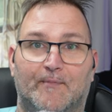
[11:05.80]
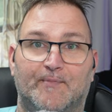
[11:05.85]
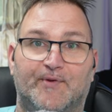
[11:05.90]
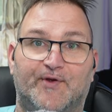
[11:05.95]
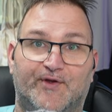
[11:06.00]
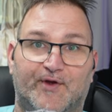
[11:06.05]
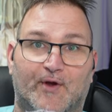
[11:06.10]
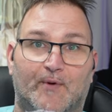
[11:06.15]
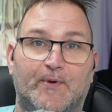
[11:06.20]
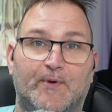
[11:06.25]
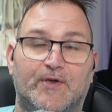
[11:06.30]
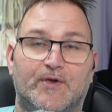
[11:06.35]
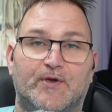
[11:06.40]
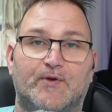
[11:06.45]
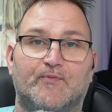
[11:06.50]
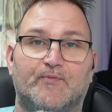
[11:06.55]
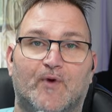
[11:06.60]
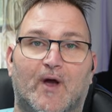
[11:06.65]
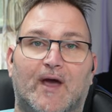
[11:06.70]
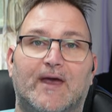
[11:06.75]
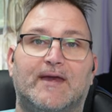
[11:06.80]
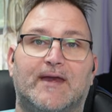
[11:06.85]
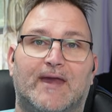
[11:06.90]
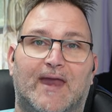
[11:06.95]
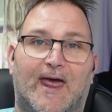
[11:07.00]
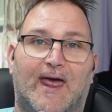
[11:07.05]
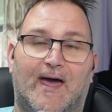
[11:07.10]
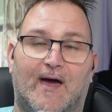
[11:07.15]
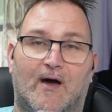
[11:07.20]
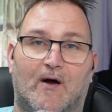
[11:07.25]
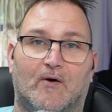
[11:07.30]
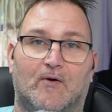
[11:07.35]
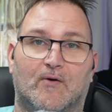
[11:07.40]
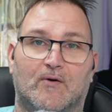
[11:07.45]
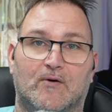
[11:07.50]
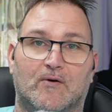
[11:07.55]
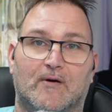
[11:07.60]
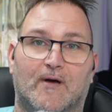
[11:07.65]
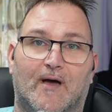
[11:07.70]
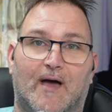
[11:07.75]
I'm showing you right
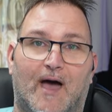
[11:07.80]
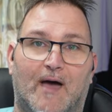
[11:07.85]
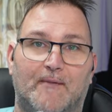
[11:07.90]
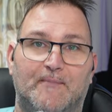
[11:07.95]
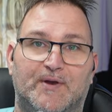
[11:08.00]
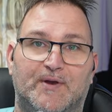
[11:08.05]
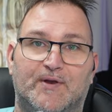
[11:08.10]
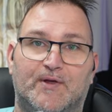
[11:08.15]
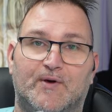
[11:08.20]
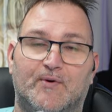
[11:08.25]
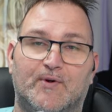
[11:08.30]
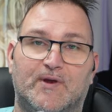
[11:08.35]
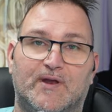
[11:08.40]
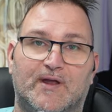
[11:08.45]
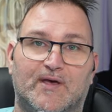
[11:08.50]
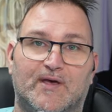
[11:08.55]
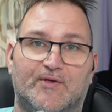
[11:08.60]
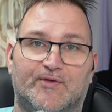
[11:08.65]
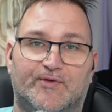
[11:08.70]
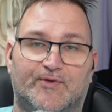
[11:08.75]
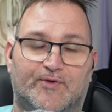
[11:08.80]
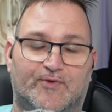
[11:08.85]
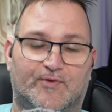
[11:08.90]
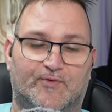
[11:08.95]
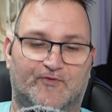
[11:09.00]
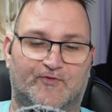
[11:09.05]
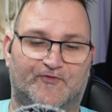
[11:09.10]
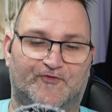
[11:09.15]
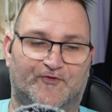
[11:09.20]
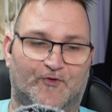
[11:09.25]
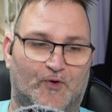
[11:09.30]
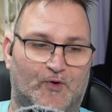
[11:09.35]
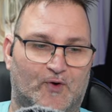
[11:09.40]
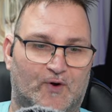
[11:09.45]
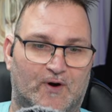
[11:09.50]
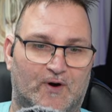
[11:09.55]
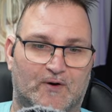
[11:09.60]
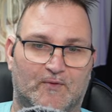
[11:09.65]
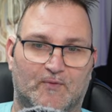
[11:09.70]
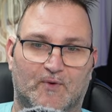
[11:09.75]
now. I've been doing this
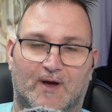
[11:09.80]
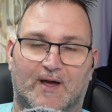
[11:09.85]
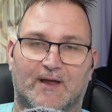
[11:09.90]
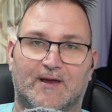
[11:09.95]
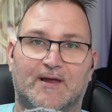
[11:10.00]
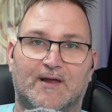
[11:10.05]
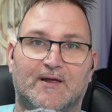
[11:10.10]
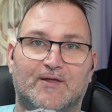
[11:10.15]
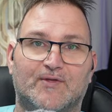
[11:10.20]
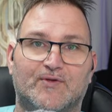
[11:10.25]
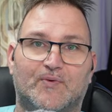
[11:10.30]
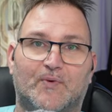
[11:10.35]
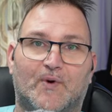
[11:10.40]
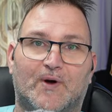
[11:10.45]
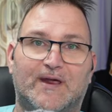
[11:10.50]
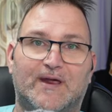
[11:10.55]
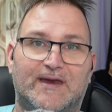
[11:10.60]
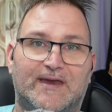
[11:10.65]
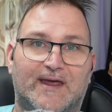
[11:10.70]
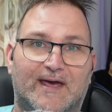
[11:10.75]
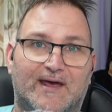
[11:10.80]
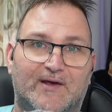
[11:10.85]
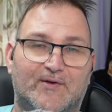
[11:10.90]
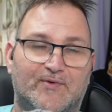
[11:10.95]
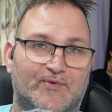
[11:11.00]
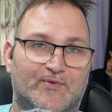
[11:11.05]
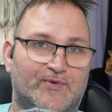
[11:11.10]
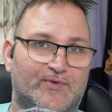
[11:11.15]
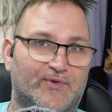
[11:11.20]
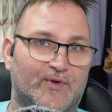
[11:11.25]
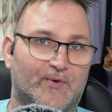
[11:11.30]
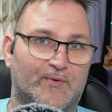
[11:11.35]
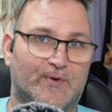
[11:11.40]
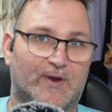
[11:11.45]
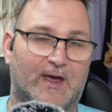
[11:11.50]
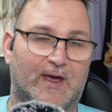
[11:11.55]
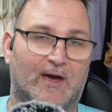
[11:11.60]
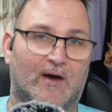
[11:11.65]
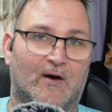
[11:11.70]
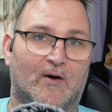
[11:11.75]
for what 20 days or so
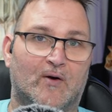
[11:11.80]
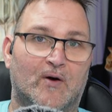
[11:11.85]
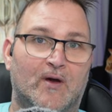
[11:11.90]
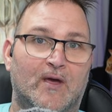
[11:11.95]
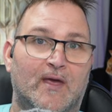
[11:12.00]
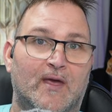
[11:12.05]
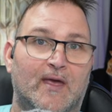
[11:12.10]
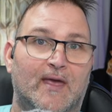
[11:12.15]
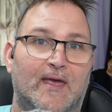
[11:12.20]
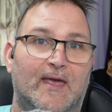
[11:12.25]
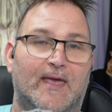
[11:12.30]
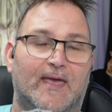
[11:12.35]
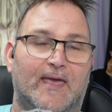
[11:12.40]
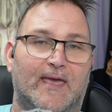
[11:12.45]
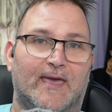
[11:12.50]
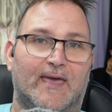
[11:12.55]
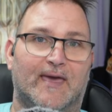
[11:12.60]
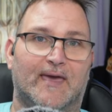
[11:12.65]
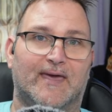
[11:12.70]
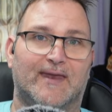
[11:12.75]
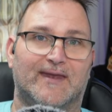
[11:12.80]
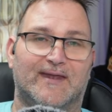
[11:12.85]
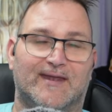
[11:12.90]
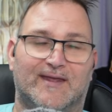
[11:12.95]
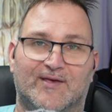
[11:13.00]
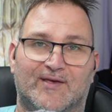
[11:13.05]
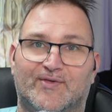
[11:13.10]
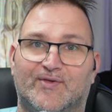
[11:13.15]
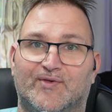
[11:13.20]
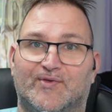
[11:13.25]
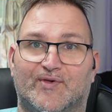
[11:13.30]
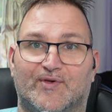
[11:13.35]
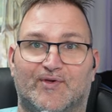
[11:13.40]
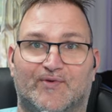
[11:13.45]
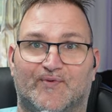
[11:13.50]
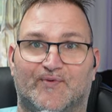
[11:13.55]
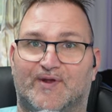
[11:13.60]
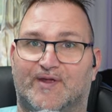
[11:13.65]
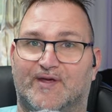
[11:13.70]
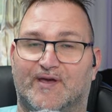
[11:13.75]
now, and this is
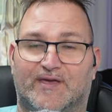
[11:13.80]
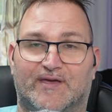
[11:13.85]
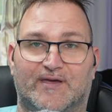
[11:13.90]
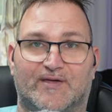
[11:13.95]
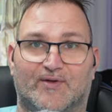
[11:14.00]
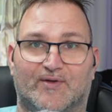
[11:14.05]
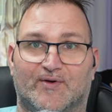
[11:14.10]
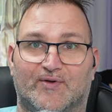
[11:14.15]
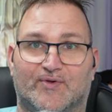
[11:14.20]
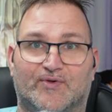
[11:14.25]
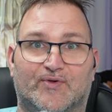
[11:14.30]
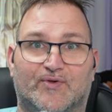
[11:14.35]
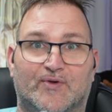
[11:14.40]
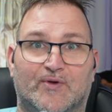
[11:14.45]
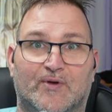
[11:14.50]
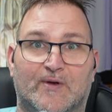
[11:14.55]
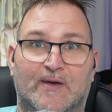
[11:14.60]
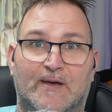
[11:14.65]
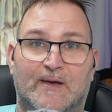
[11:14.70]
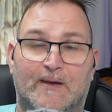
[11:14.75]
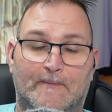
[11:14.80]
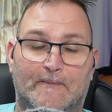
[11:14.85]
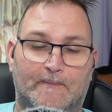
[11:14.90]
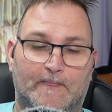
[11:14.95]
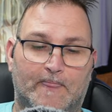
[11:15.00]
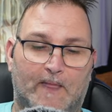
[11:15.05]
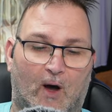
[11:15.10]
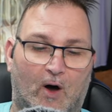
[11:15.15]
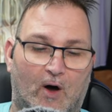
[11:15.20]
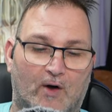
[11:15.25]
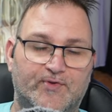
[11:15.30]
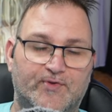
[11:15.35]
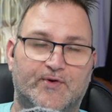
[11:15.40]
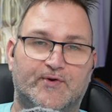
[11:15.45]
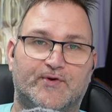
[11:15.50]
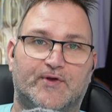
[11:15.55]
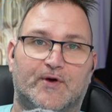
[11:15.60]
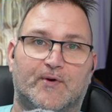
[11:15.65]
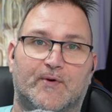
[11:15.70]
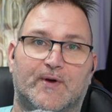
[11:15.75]
just ridiculous. All
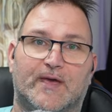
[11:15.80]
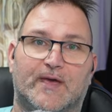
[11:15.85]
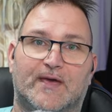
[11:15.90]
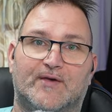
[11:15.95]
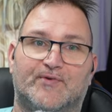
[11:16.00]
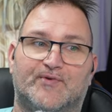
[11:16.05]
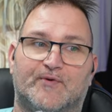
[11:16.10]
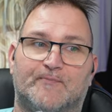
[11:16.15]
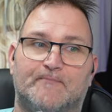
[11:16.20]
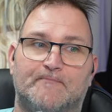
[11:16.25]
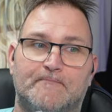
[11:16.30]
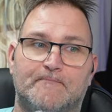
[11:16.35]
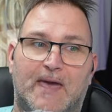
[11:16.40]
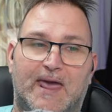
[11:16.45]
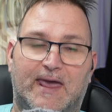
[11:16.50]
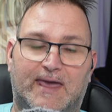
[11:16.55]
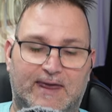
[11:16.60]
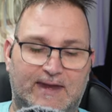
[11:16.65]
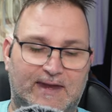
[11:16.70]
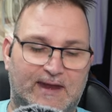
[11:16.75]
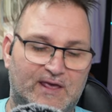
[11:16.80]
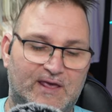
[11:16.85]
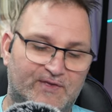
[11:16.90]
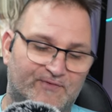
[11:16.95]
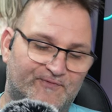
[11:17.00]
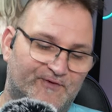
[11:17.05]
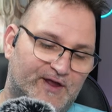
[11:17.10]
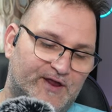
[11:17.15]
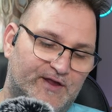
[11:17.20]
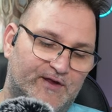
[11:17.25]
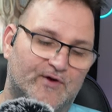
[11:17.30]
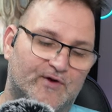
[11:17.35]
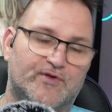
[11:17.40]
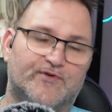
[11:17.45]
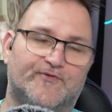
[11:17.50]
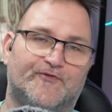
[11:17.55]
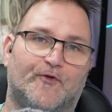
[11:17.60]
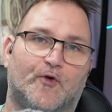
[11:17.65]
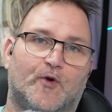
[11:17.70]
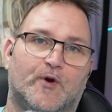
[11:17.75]
they're doing is they're making these
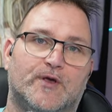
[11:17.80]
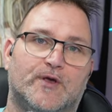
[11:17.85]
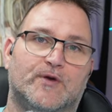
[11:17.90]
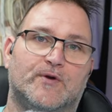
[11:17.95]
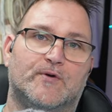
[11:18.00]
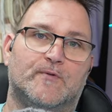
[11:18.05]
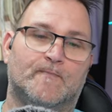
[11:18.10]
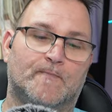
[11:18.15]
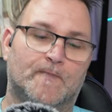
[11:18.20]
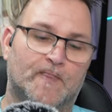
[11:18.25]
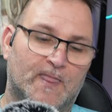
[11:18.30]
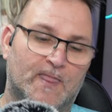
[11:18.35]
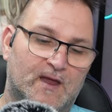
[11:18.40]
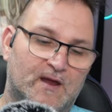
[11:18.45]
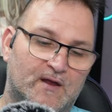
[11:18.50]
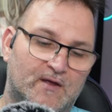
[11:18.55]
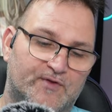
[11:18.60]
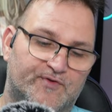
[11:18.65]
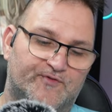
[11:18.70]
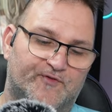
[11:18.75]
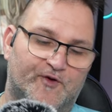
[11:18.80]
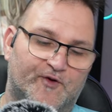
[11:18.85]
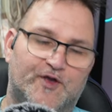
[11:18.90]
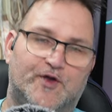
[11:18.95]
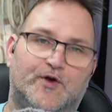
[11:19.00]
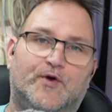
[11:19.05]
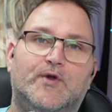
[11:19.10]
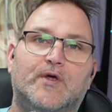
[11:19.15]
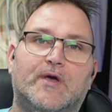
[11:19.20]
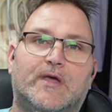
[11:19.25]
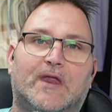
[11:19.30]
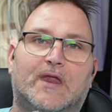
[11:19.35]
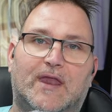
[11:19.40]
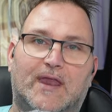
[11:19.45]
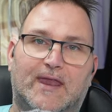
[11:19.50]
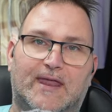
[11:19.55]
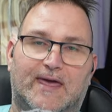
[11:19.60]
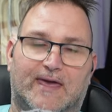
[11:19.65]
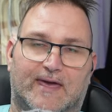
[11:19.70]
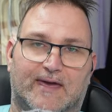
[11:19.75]
videos for you, for you to
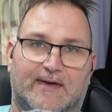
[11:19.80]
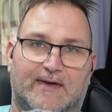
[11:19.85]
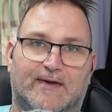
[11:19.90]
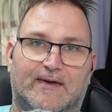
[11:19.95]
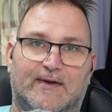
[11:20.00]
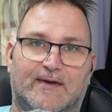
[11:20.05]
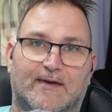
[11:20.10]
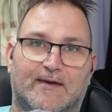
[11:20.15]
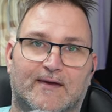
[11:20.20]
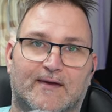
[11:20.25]
click,